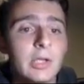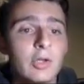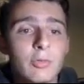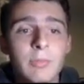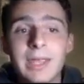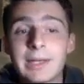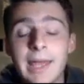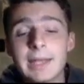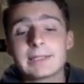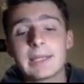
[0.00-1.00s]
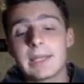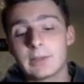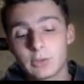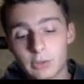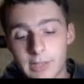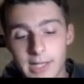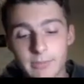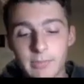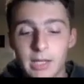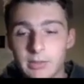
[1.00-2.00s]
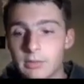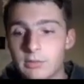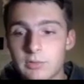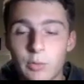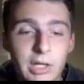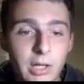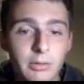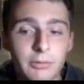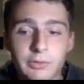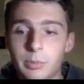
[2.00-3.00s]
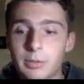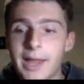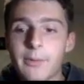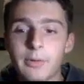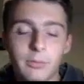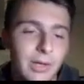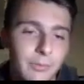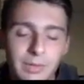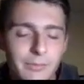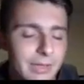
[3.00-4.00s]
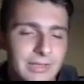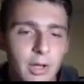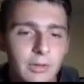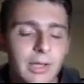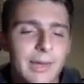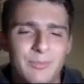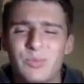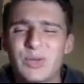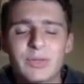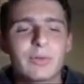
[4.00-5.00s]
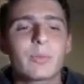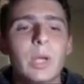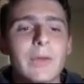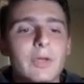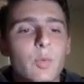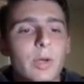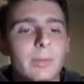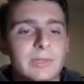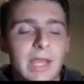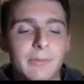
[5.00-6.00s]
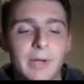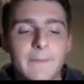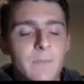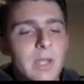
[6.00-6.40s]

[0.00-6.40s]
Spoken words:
You make an ad saying, learn how to make $20 per hour or whatever it is online, whatever you want to say, right?